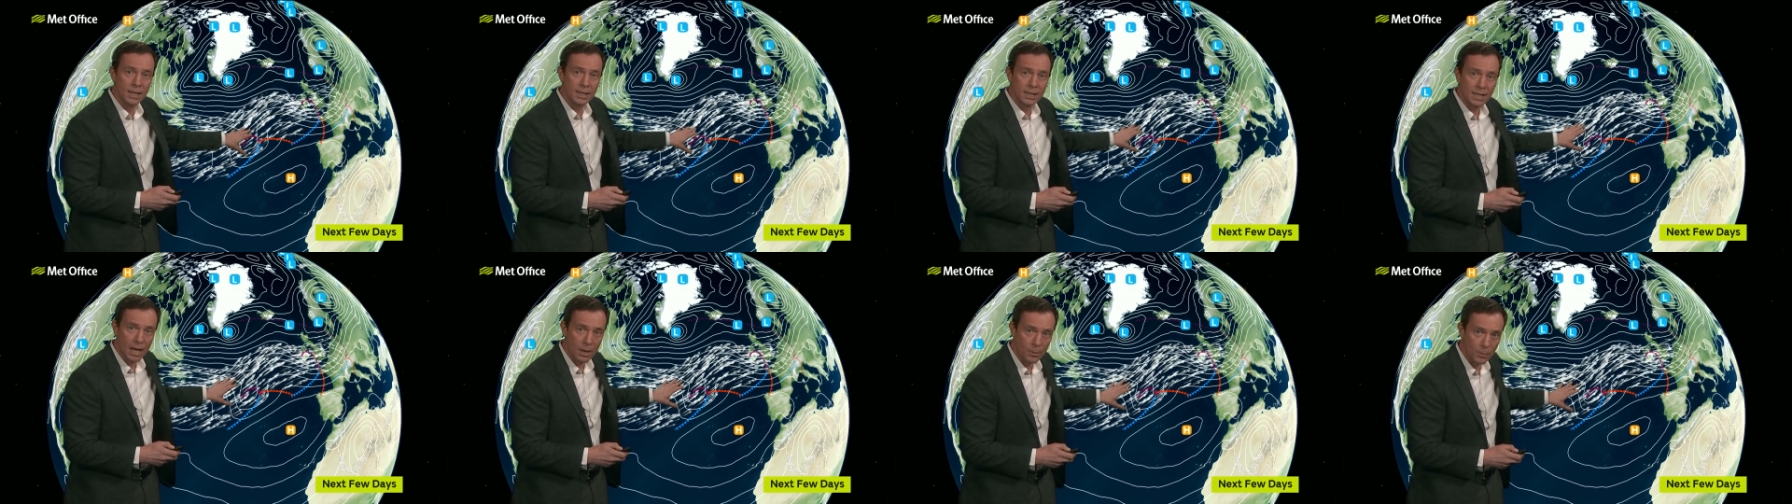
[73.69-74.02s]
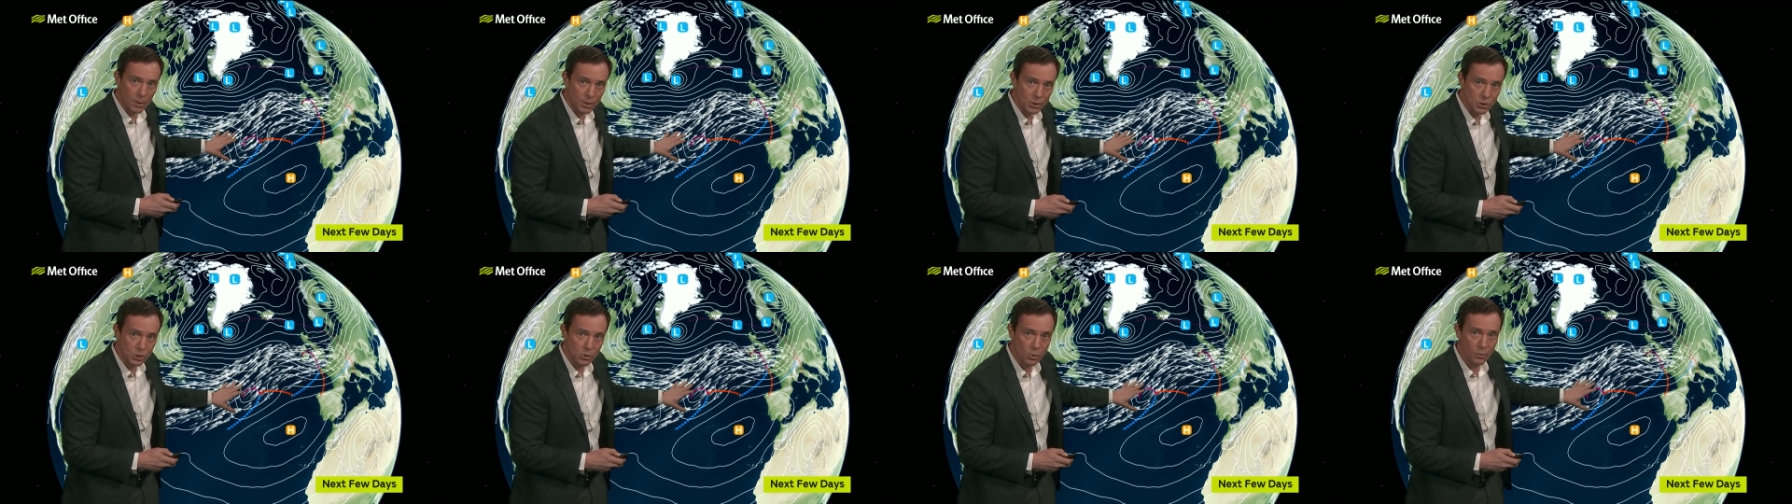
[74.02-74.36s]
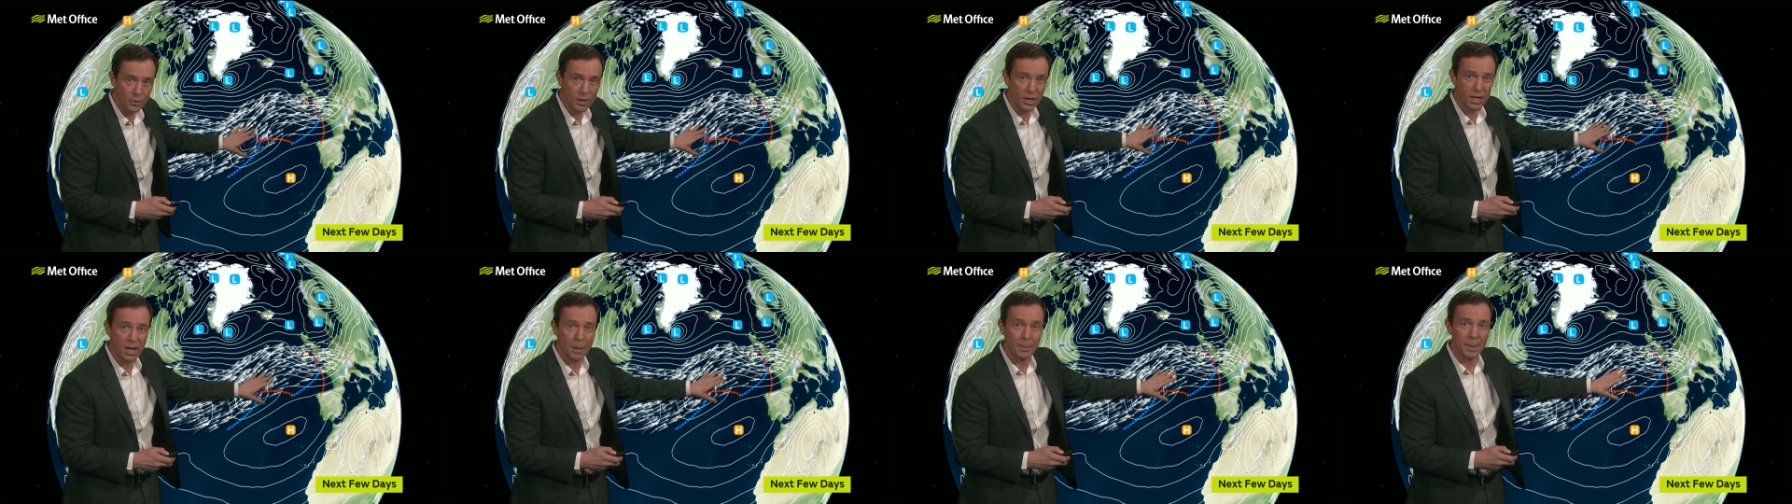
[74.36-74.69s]
Now, we're sure
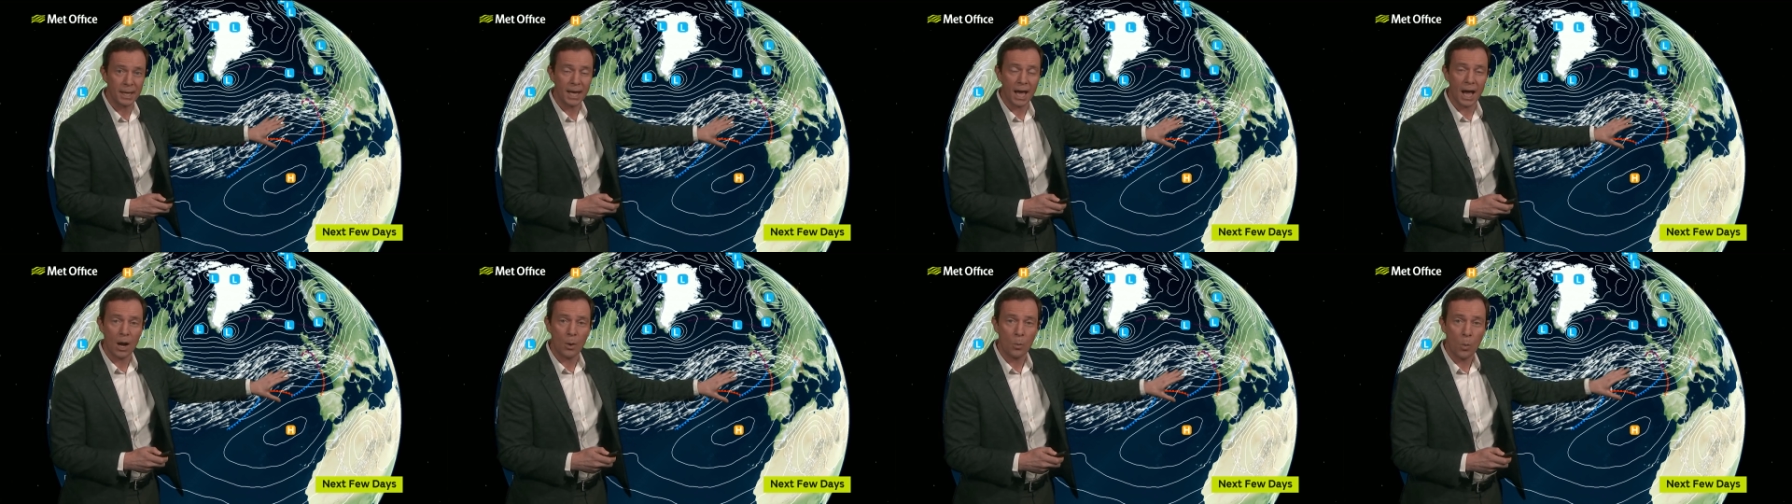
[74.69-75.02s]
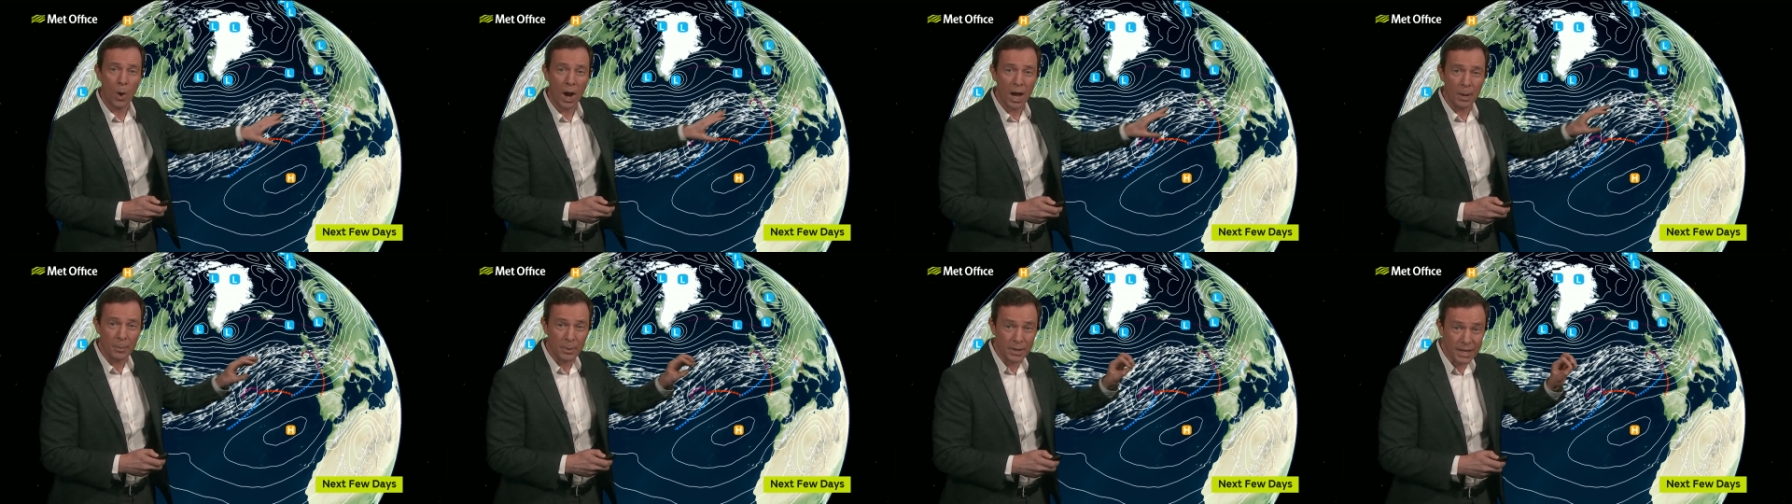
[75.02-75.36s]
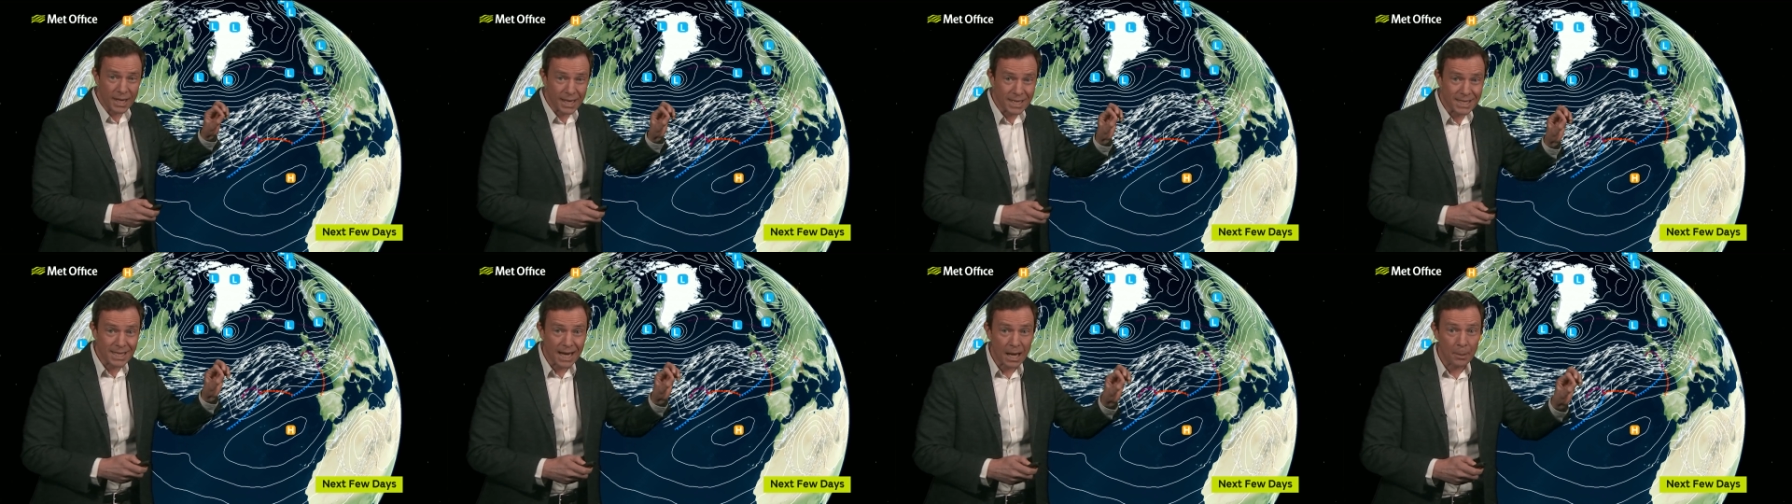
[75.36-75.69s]
they're coming our way, but the
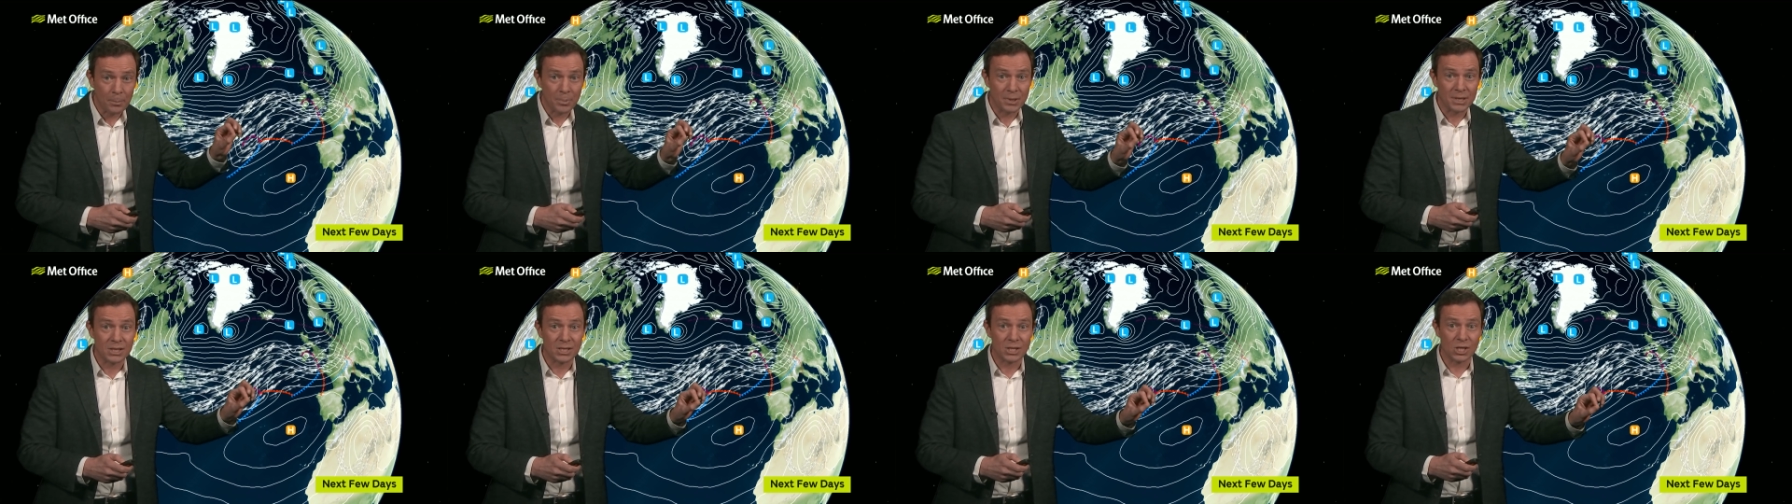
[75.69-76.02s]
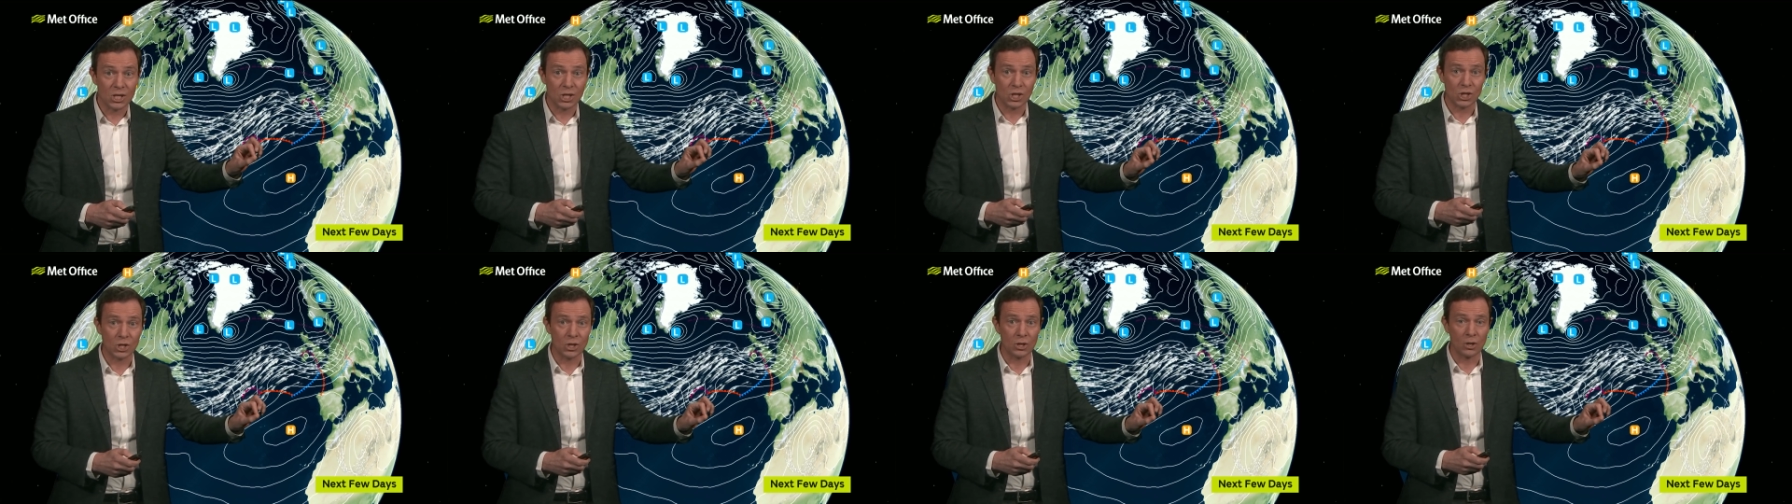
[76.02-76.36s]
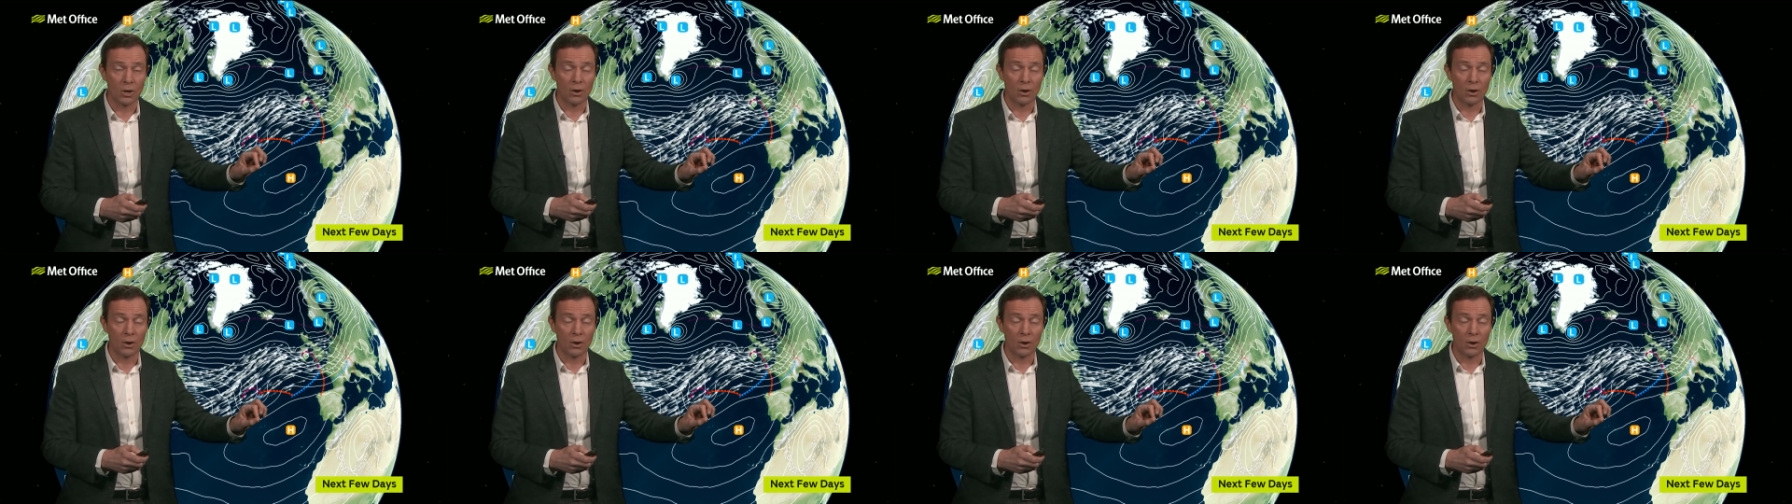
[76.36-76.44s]
exact position